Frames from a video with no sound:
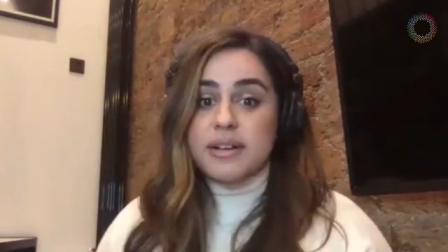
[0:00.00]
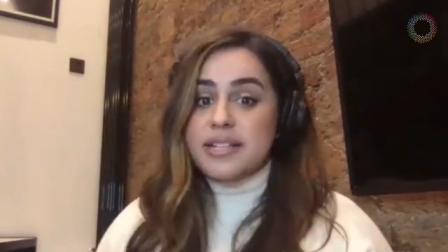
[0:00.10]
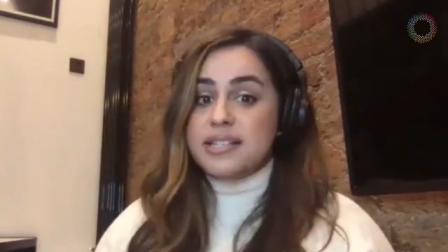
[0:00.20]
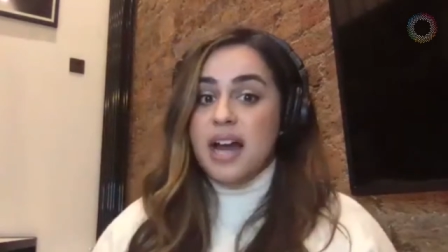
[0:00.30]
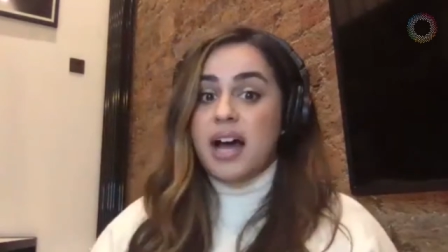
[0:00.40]
It
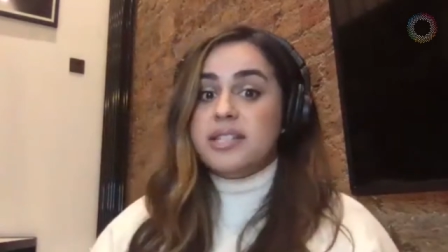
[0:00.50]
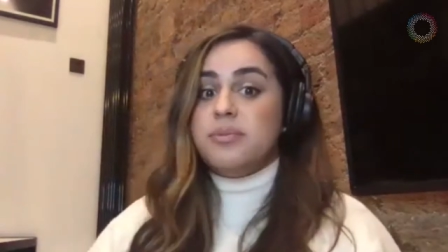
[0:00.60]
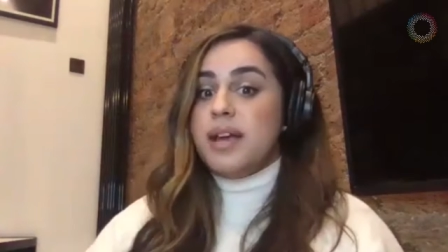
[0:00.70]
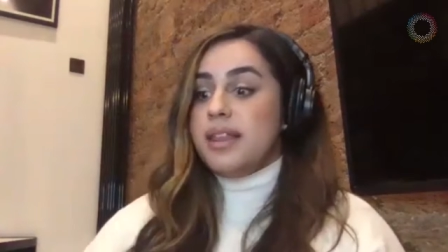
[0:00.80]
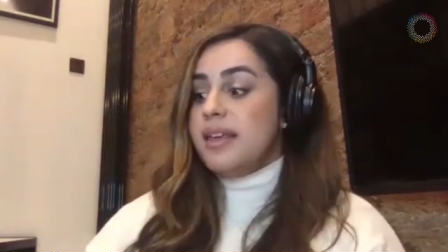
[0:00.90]
starts
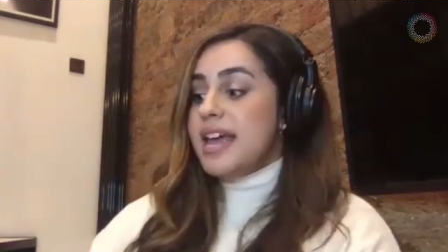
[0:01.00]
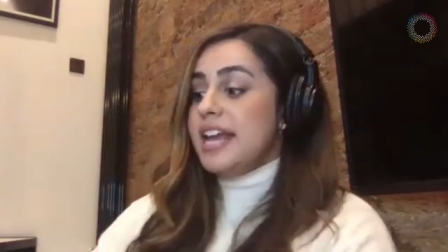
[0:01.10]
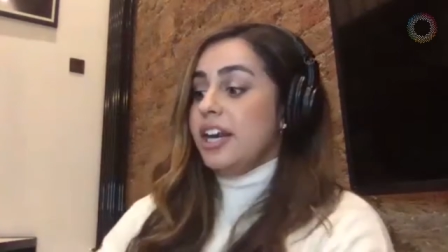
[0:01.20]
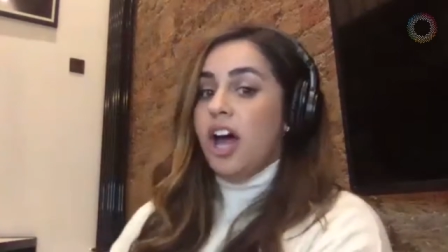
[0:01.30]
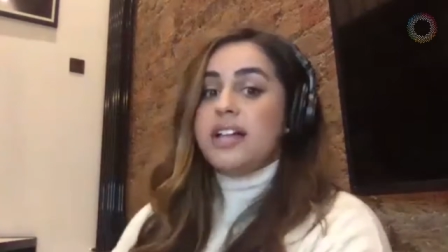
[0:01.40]
with,
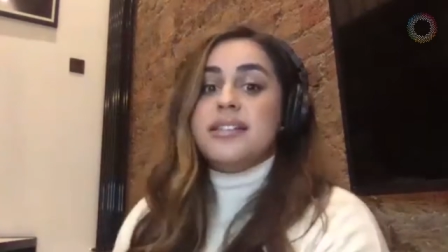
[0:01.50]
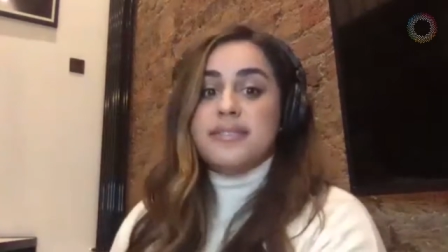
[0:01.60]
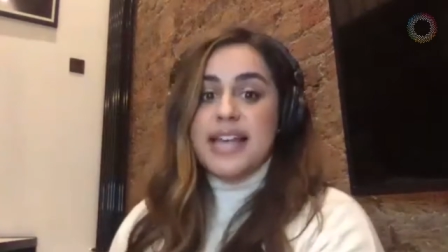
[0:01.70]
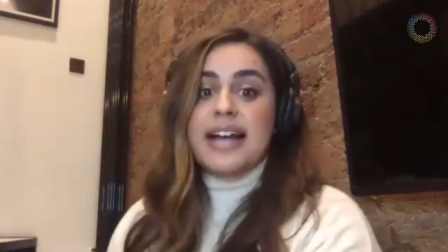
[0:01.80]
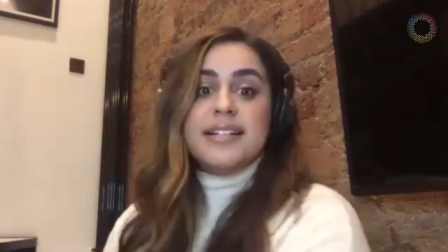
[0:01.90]
in lots of
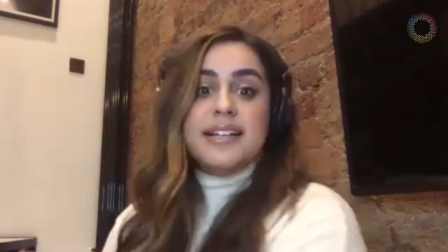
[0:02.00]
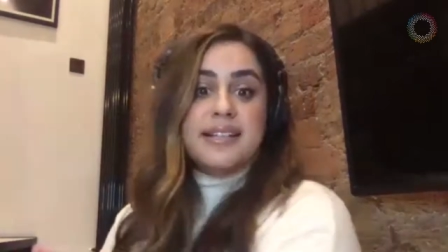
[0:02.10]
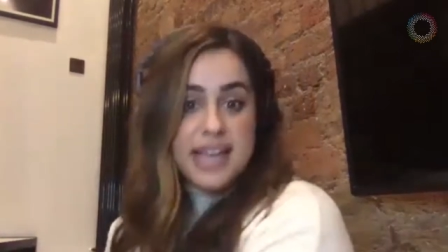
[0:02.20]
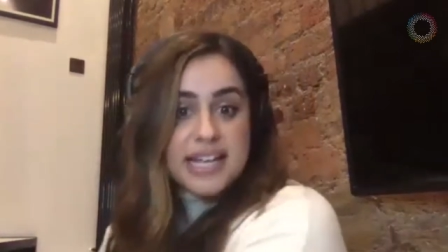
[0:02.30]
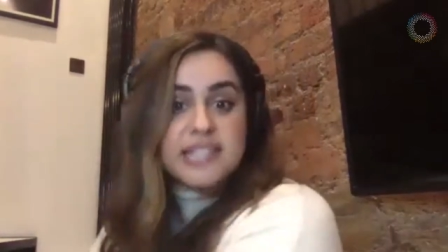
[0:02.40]
sectors,
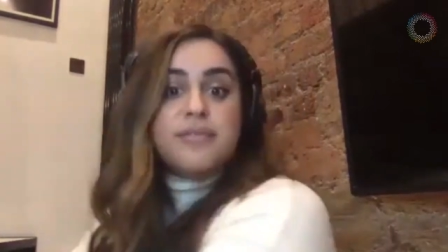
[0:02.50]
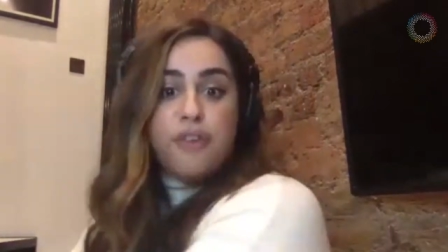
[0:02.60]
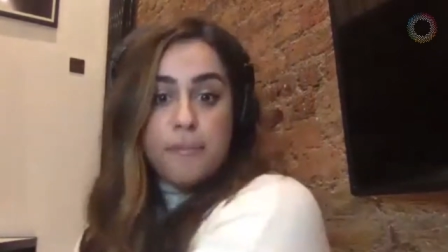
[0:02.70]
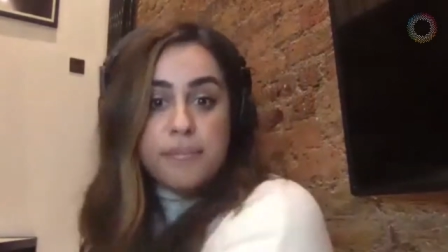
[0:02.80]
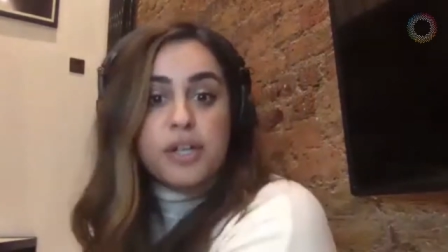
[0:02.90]
it's
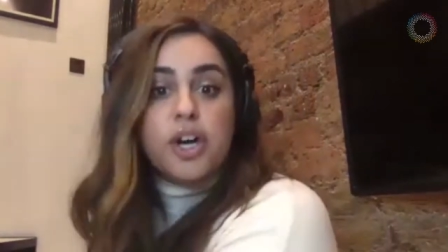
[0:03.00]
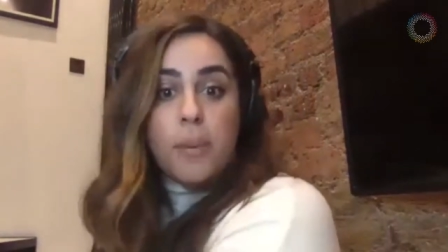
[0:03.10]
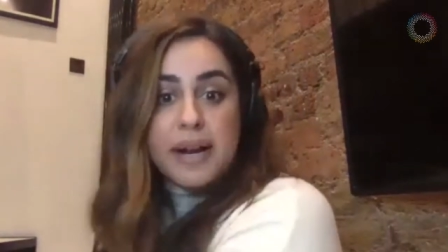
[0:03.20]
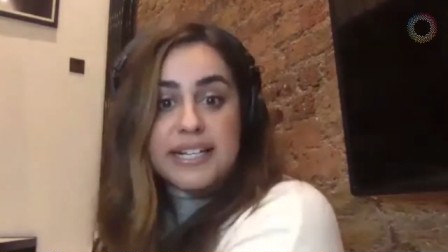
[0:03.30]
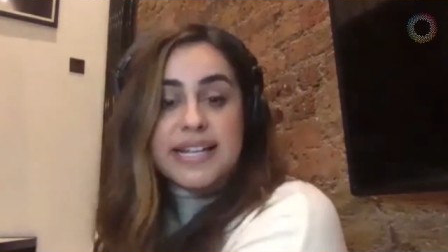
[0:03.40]
from
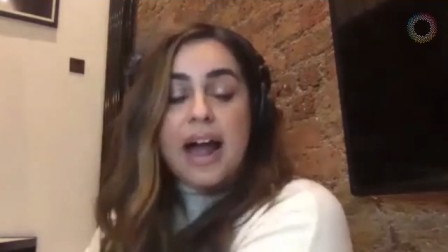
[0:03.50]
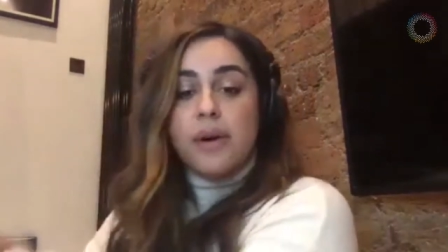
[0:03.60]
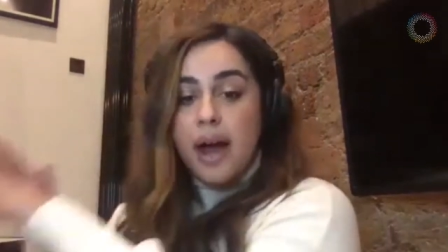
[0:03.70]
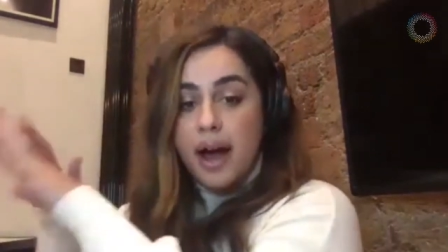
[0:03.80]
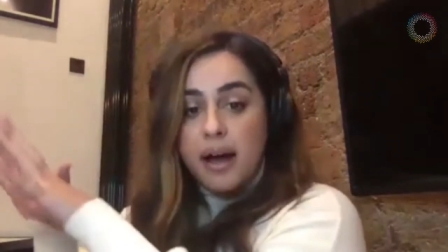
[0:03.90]
going down
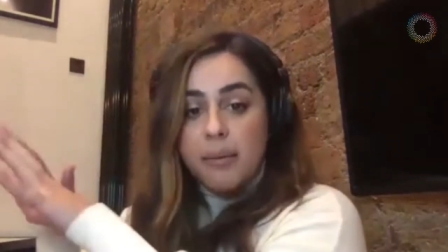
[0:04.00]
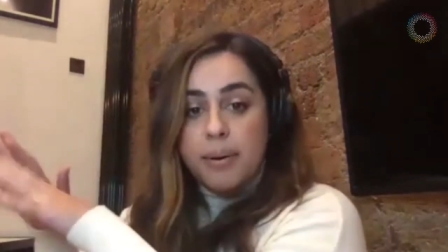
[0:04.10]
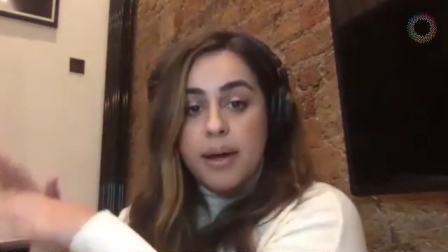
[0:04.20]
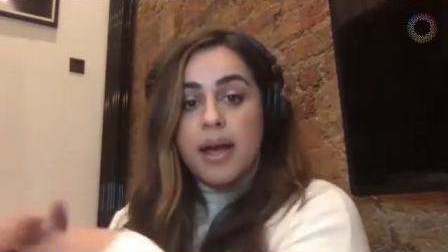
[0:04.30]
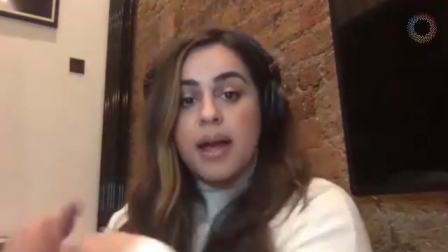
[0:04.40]
up.
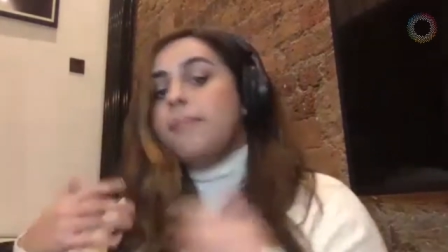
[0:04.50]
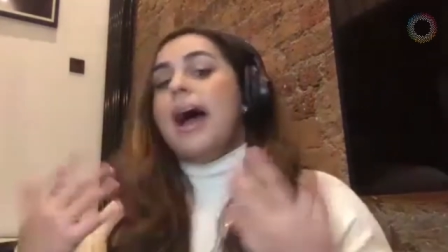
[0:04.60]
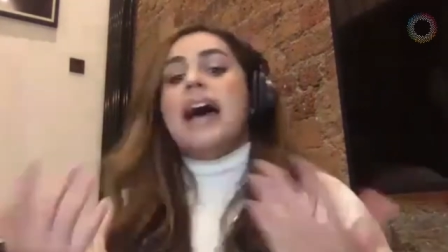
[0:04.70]
Yep.